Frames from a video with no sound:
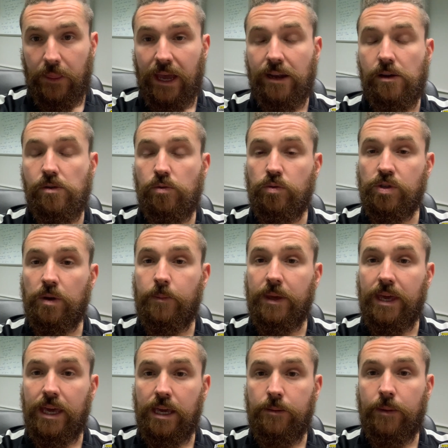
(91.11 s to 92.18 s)
and it will also
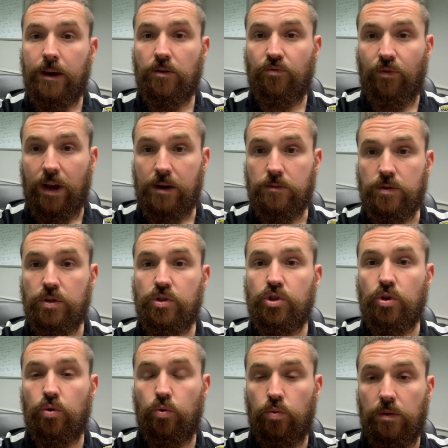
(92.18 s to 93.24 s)
be emailed round
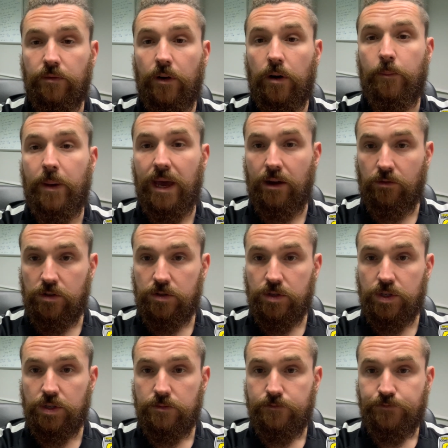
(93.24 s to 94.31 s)
to all of our
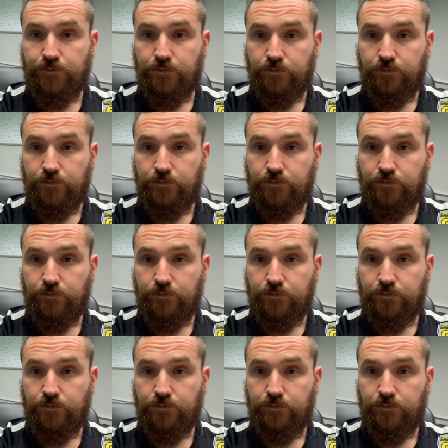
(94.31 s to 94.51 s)
parents.